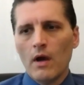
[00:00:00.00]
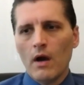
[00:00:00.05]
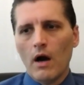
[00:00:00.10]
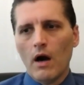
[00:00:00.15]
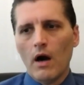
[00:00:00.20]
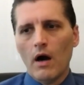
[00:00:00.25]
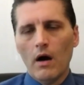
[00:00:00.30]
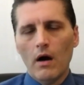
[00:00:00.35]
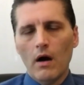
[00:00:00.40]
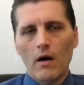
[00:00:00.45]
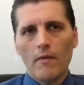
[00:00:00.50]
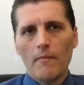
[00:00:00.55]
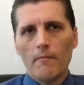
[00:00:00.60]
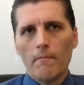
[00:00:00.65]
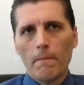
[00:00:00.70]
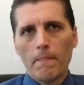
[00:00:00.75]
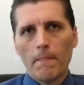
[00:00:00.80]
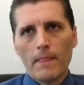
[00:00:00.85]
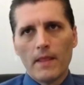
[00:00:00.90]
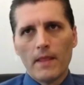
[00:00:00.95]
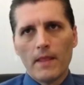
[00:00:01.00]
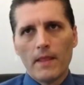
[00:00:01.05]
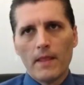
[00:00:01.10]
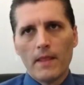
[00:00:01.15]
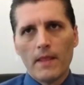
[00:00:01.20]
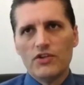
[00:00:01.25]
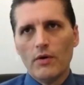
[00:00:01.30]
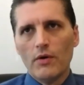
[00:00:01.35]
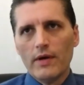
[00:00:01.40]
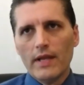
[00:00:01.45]
Um,
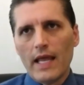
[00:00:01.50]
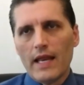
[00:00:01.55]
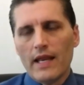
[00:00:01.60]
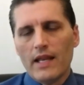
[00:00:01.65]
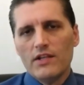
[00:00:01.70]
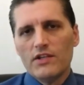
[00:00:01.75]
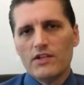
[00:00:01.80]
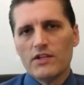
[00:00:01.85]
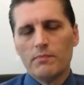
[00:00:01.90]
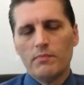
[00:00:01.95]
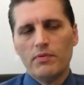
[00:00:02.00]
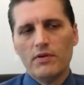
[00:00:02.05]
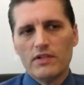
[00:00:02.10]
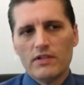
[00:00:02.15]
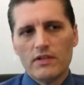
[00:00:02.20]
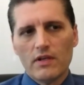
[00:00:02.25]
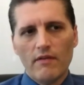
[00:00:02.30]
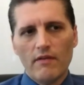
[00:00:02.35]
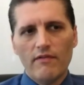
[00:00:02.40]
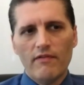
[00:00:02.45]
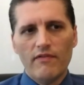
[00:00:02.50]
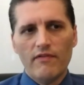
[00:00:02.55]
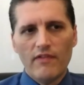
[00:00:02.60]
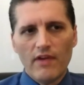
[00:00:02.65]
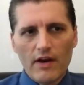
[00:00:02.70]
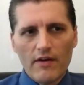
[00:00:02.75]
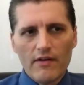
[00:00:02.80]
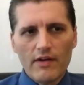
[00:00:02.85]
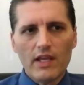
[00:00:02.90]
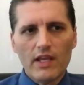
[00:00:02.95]
so again, it just puts a
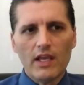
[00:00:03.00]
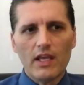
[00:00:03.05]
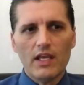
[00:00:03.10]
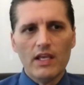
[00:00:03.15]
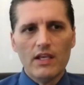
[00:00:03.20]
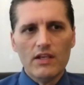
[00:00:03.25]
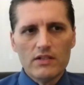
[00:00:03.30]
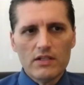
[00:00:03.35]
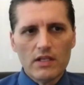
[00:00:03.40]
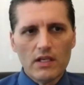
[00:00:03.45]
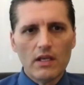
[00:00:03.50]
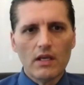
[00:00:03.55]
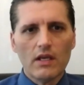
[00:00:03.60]
very easy,